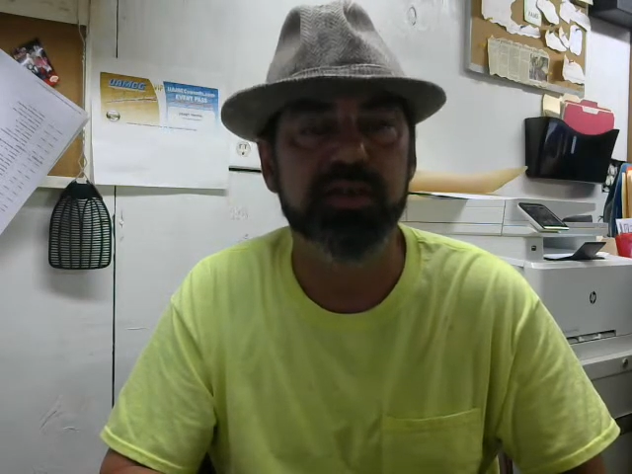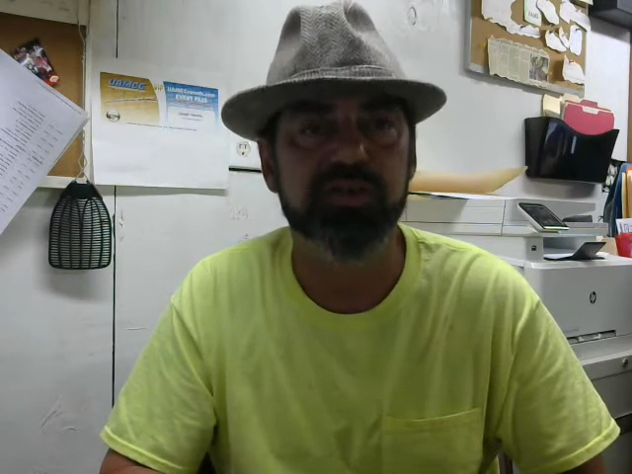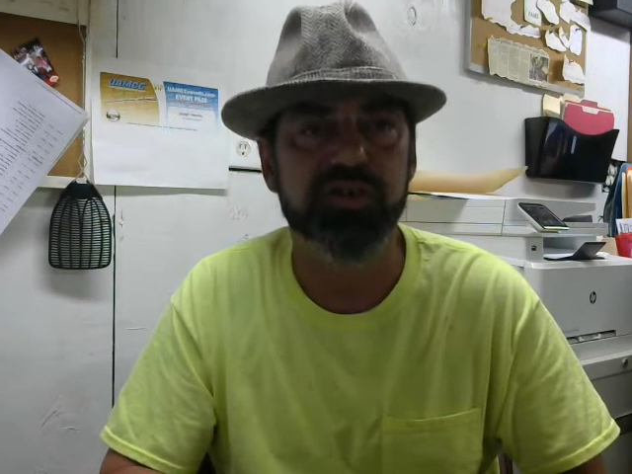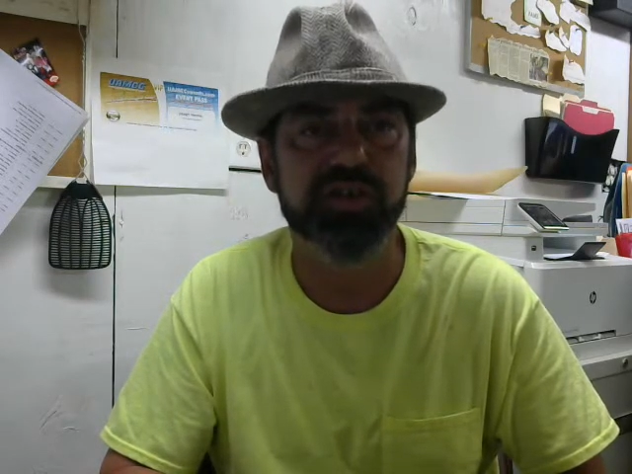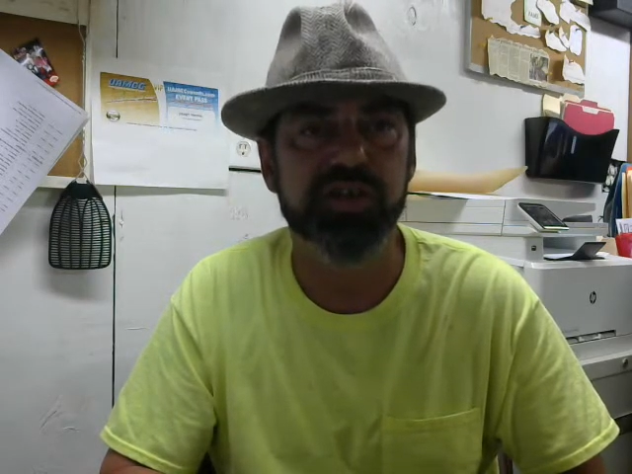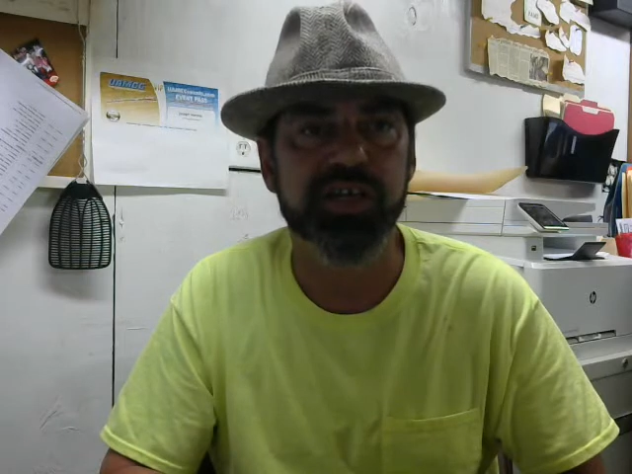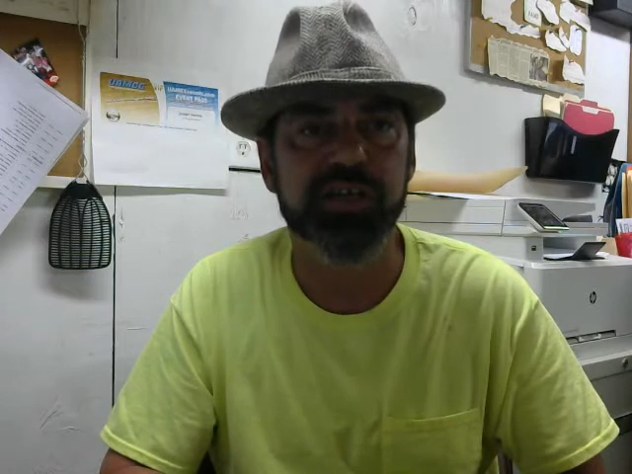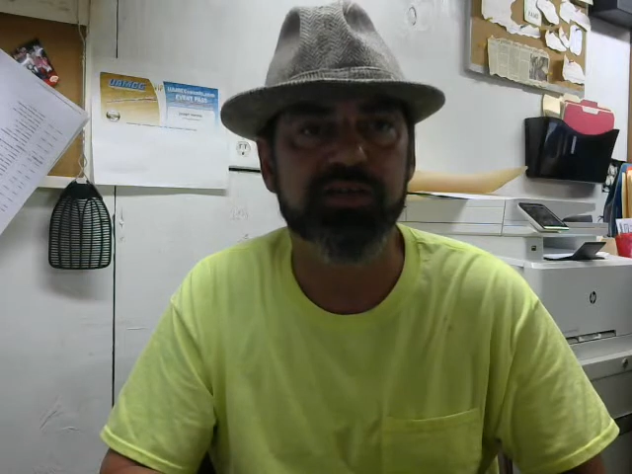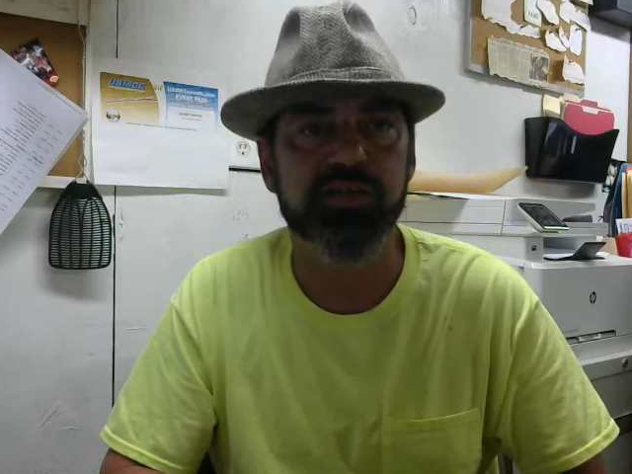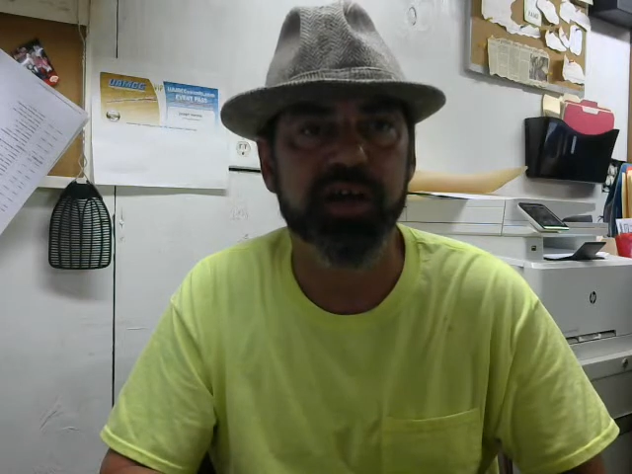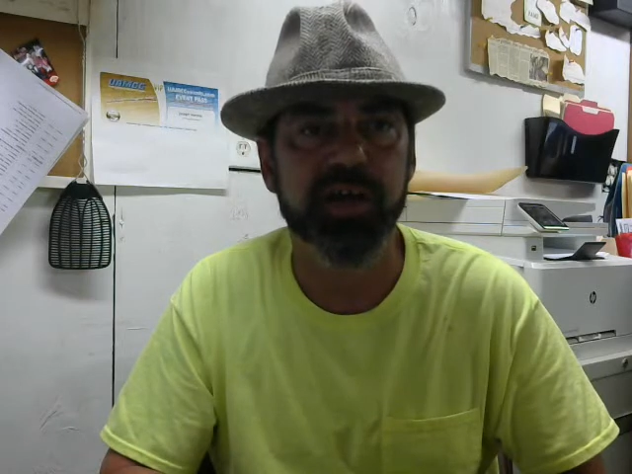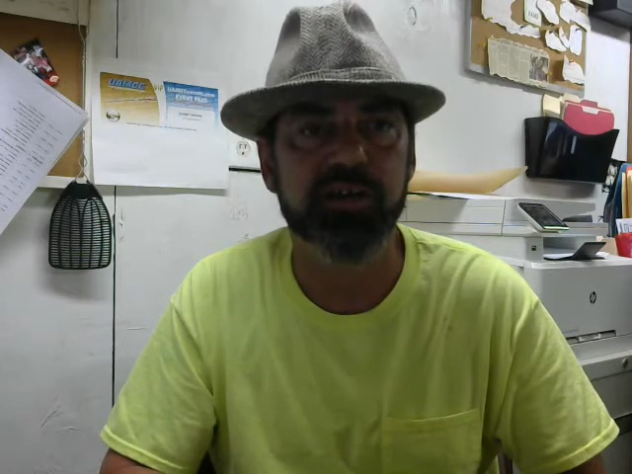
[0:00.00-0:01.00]
So you need to
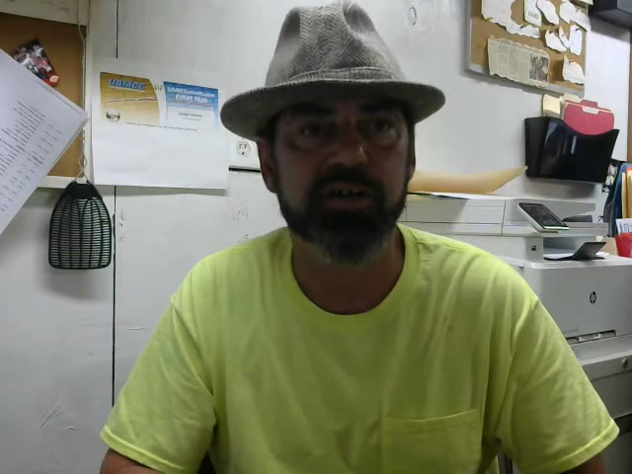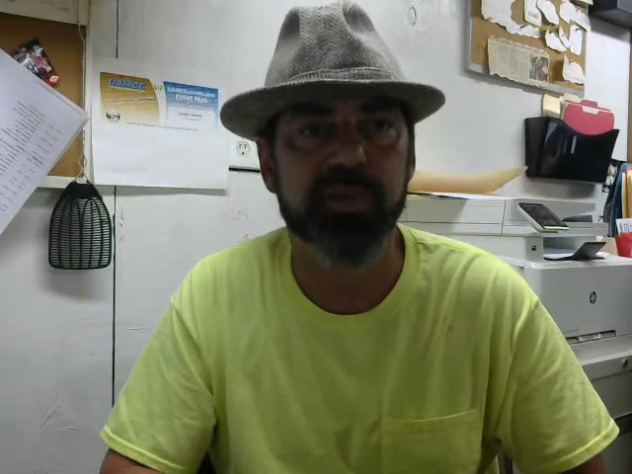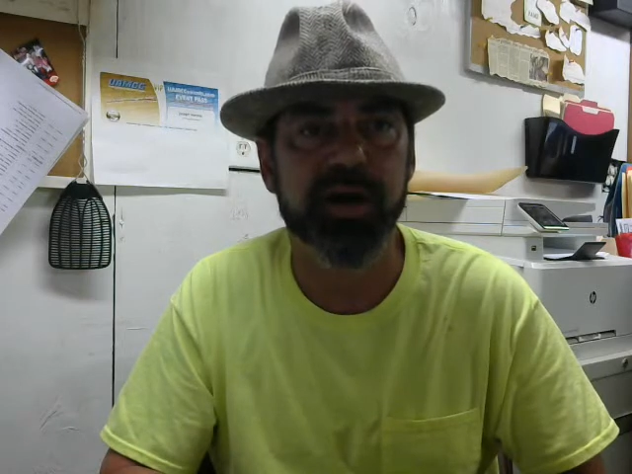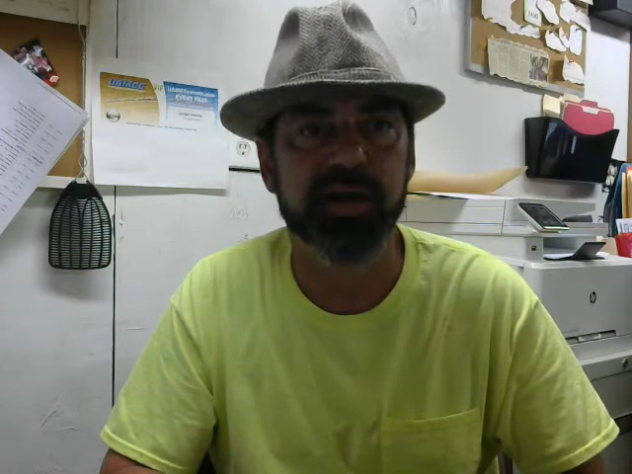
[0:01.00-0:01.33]
train your